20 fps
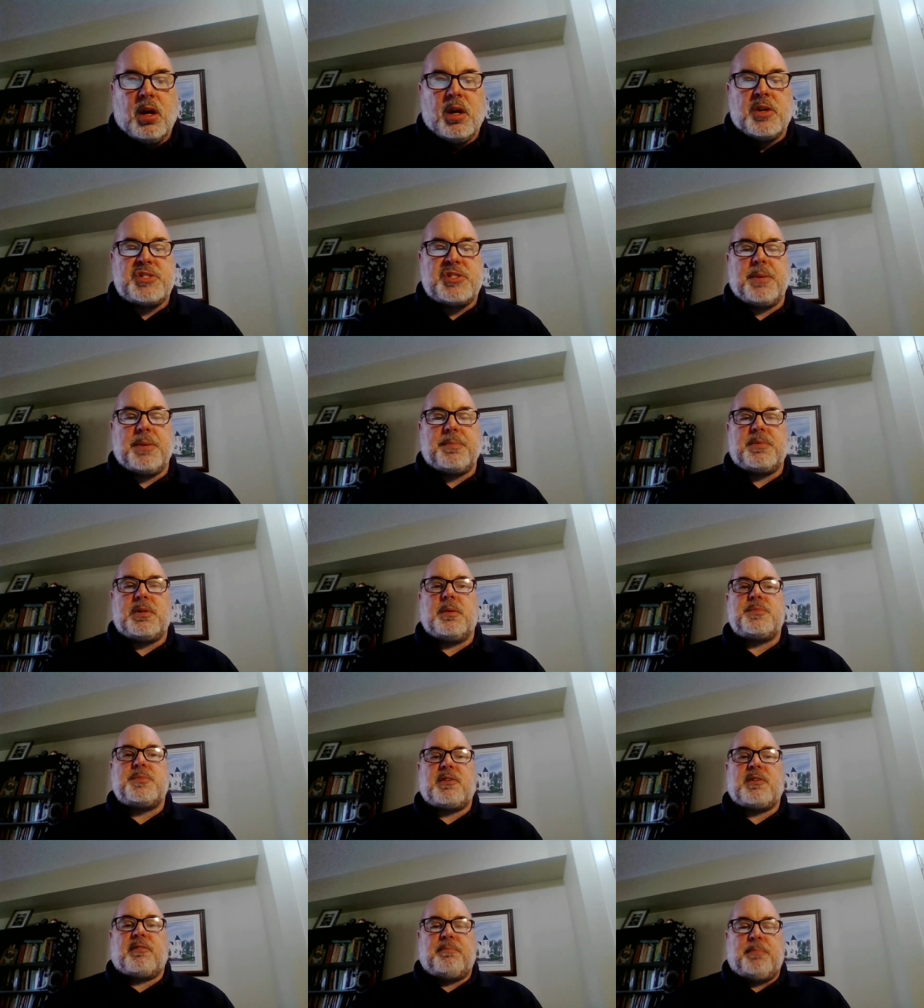
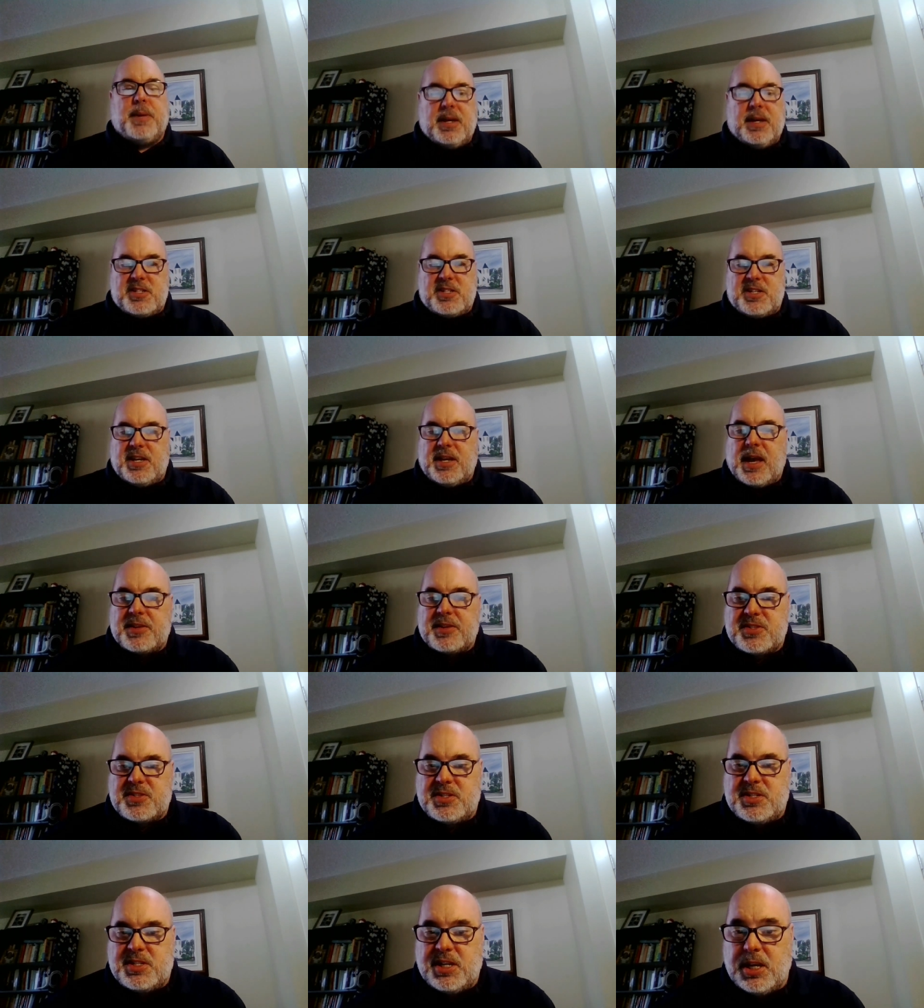Symptoms of
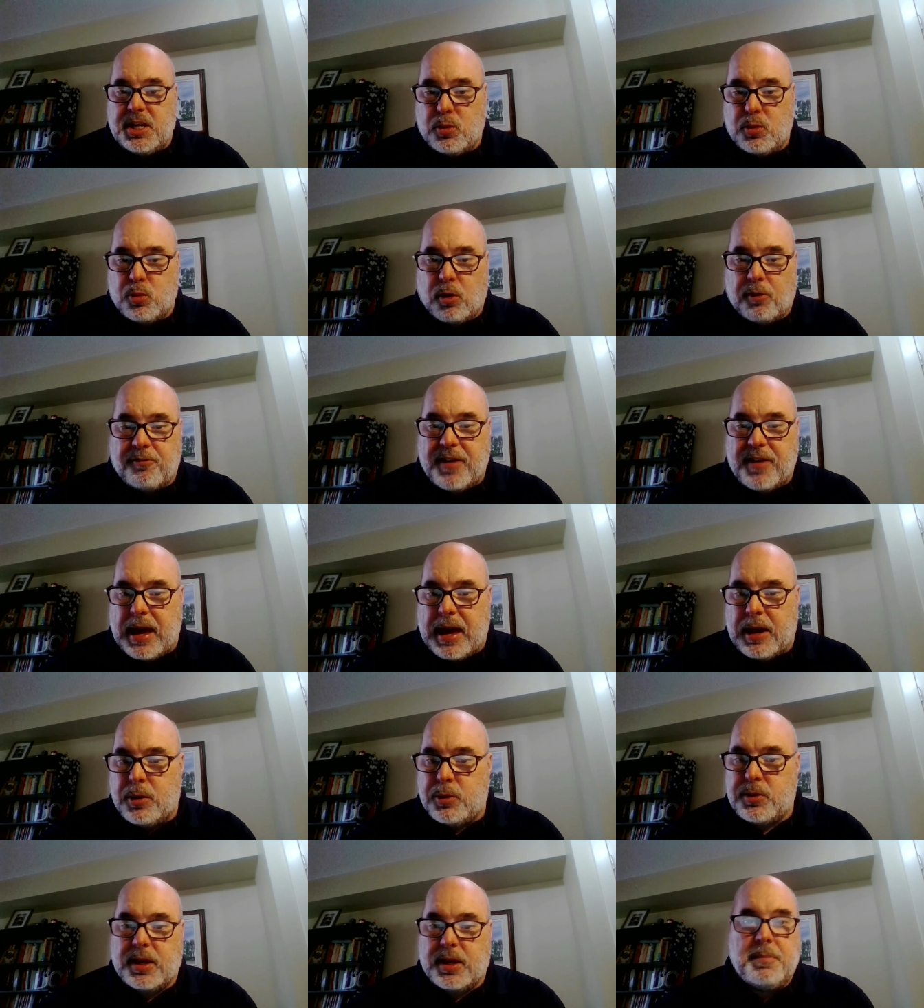PTSD were
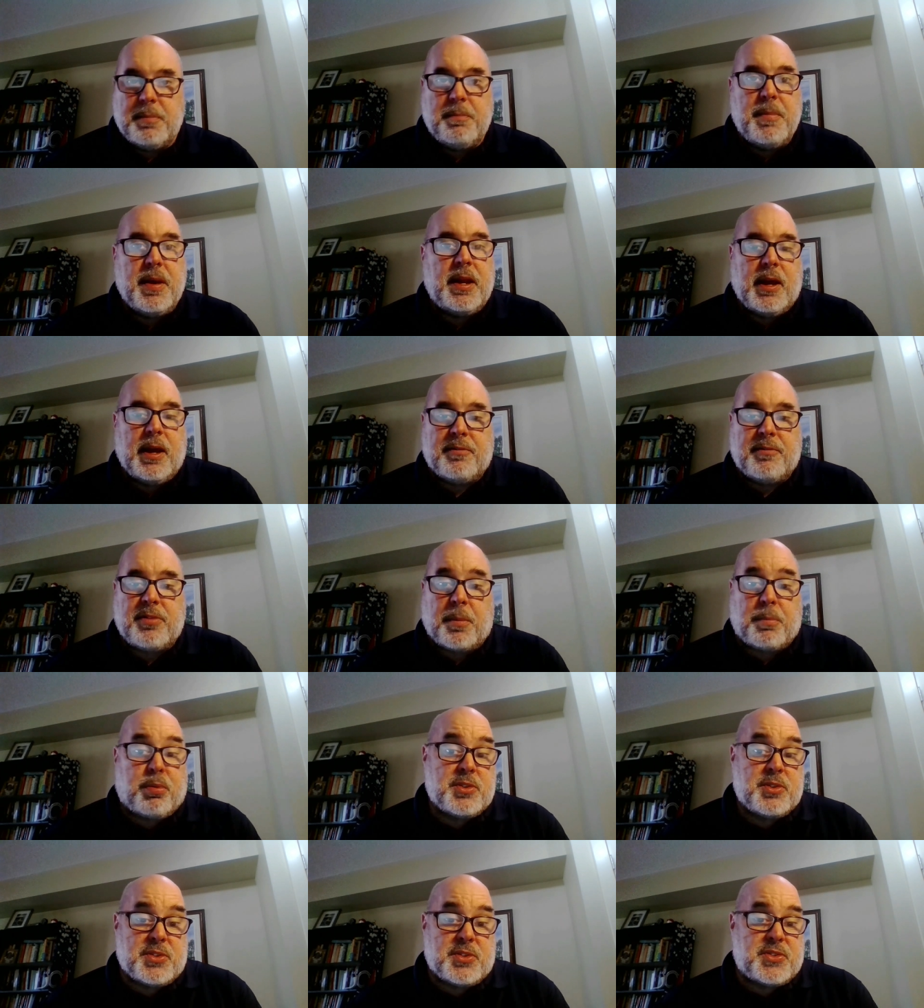found in many of the
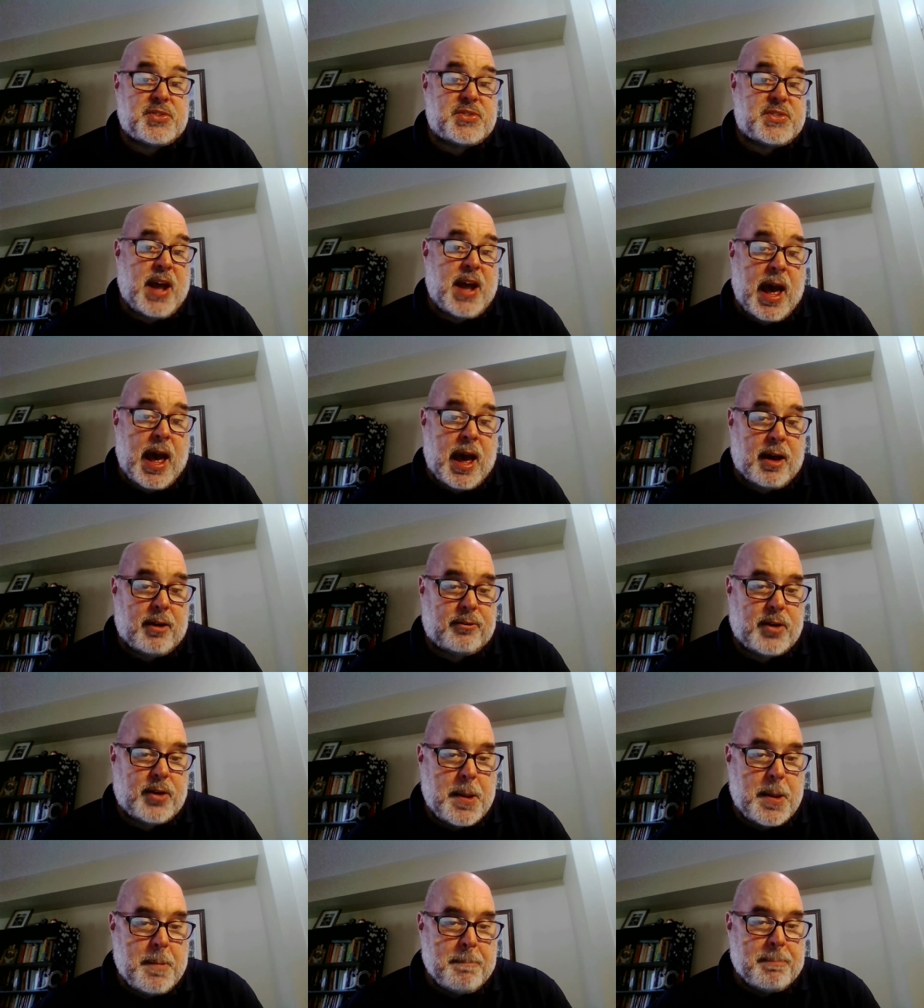prison
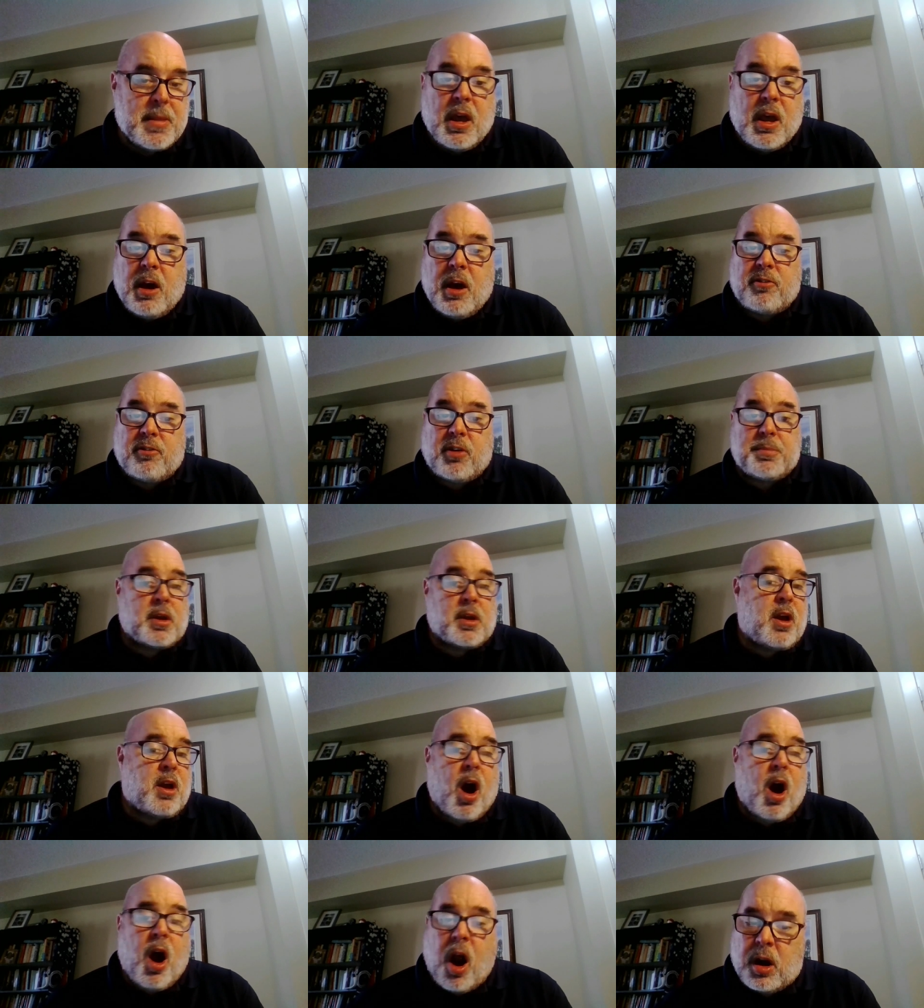staff, from the
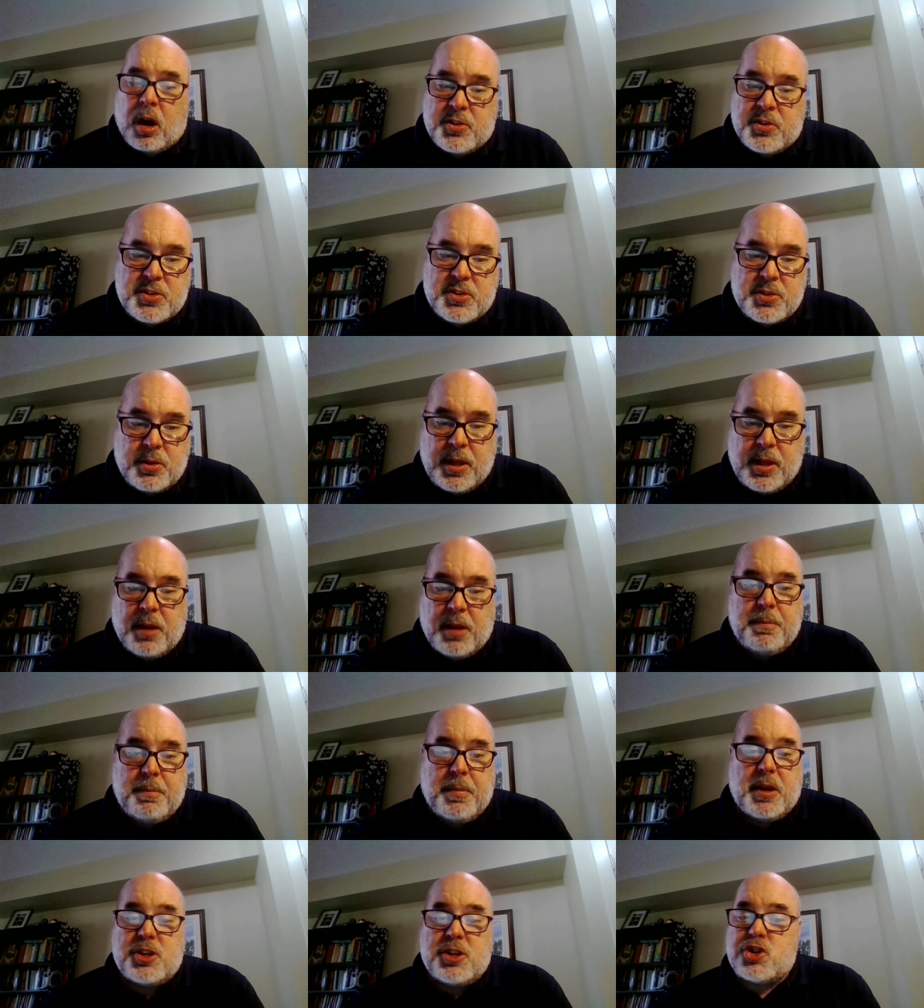guards to the
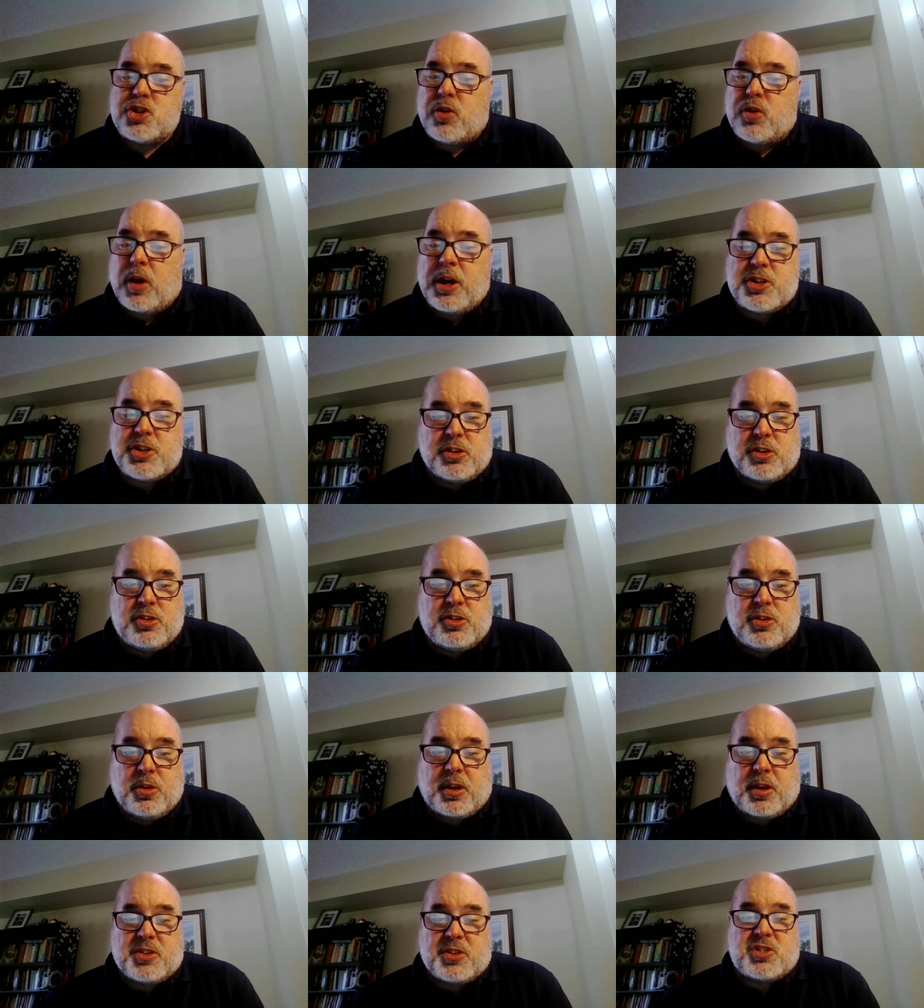administration
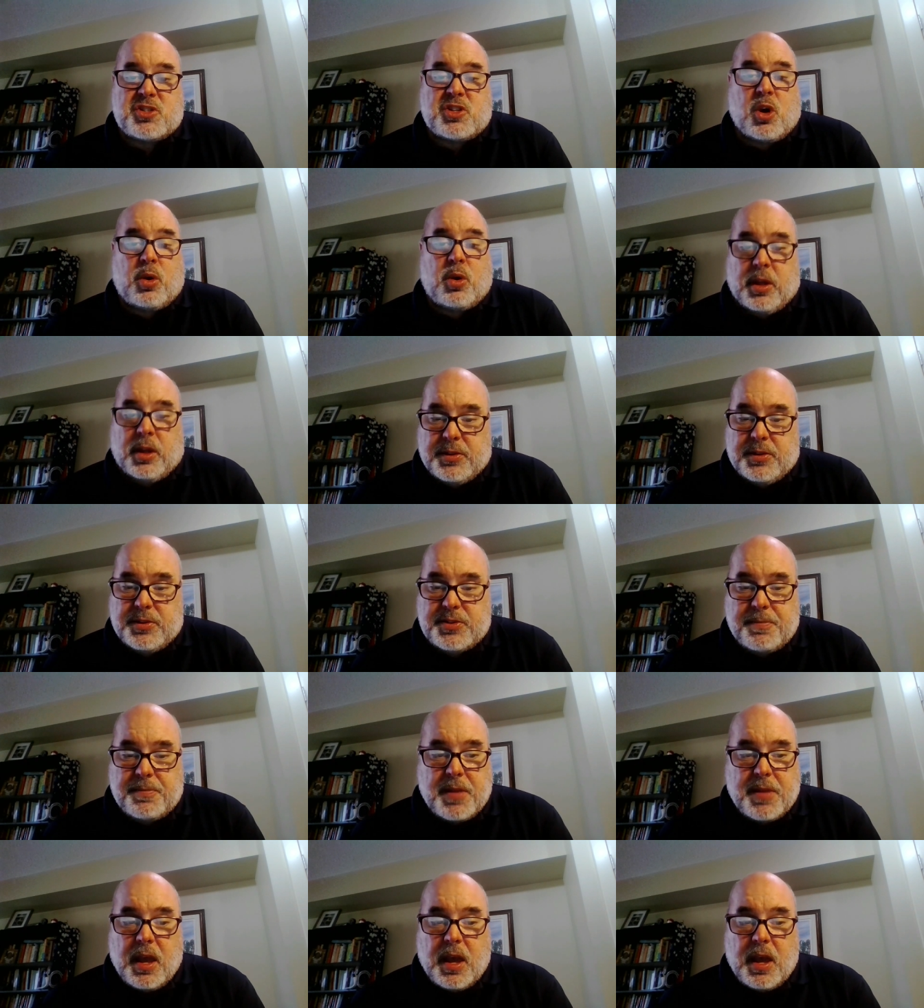to the custodians.